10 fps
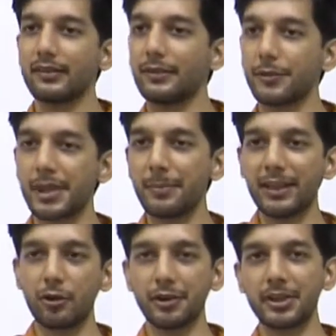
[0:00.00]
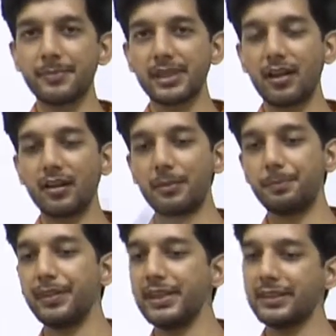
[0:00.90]
Now some algorithms are
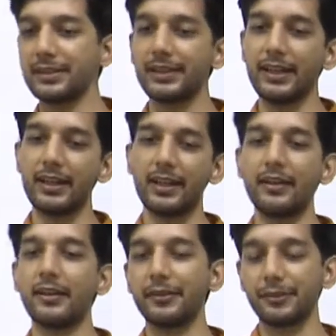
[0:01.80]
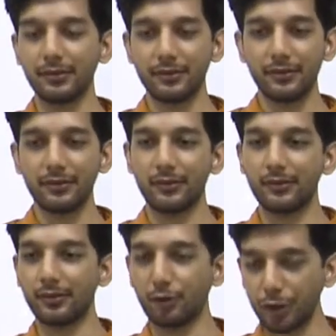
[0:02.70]
complete, they are
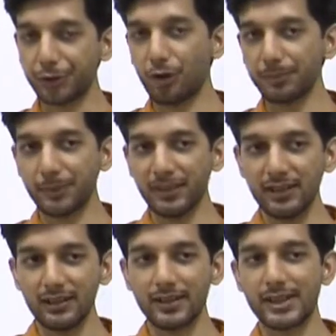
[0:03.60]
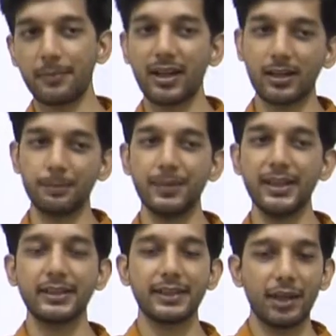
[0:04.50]
not optimal, some are
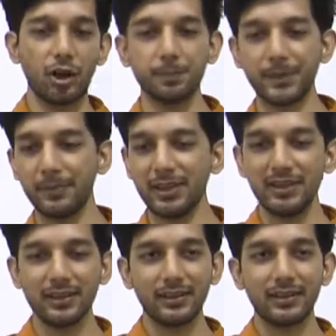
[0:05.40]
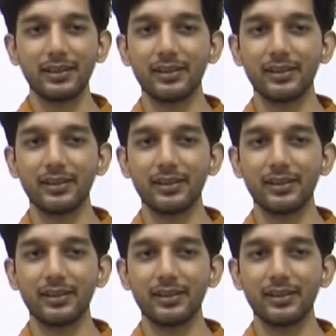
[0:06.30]
complete, they are optimal,